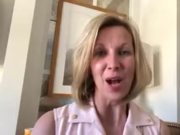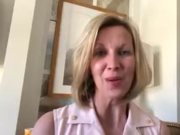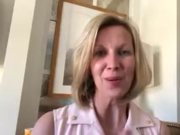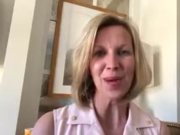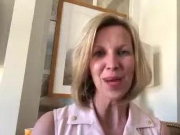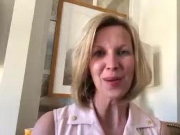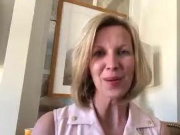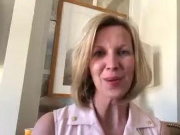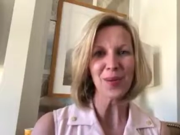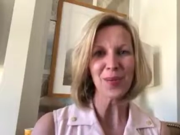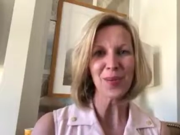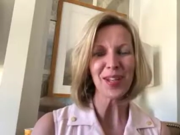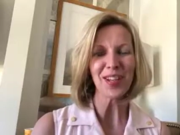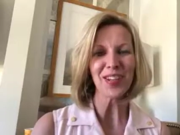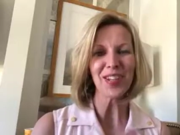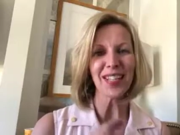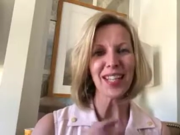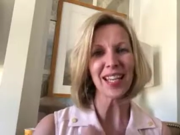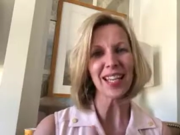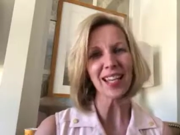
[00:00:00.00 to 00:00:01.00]
All right, well, we
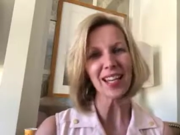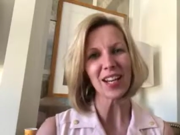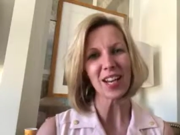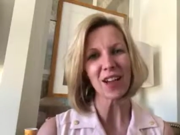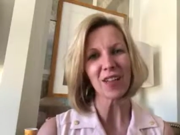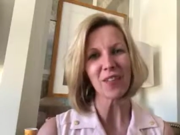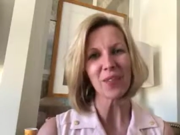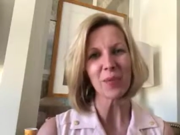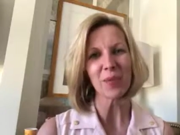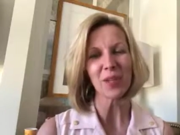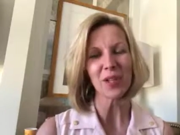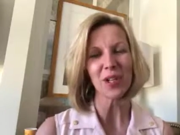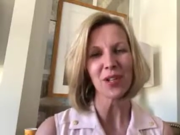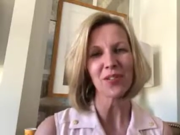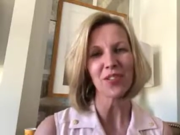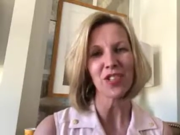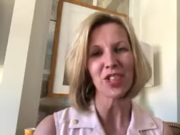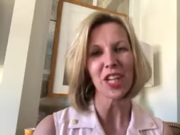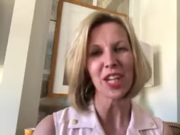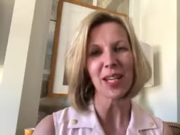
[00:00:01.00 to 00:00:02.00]
are kicking off the book
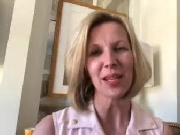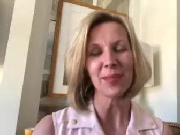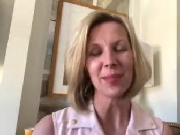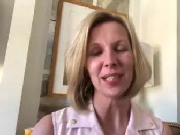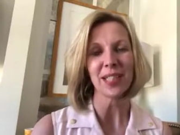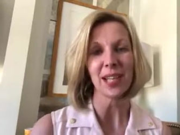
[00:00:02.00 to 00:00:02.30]
of James,